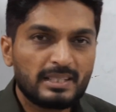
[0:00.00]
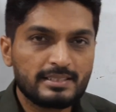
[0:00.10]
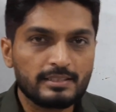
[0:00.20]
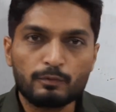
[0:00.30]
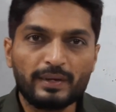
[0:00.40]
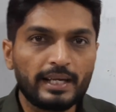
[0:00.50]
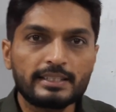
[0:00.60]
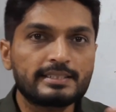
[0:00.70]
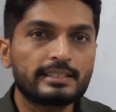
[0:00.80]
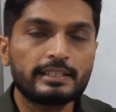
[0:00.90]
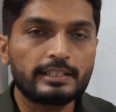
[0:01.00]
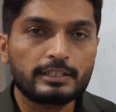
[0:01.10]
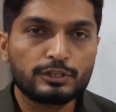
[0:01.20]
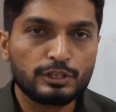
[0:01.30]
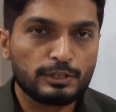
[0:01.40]
but see, we can easily
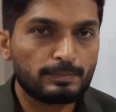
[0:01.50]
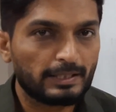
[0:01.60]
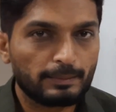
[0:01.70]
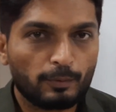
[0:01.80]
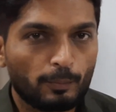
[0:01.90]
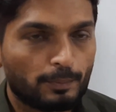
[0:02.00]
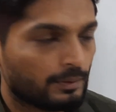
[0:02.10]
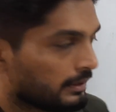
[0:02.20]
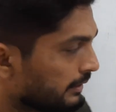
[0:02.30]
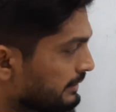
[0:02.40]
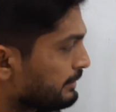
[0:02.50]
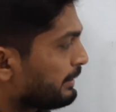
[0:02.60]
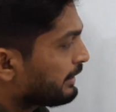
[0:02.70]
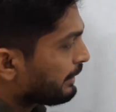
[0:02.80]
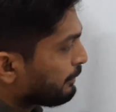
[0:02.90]
interchange by the
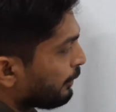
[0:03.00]
symmetric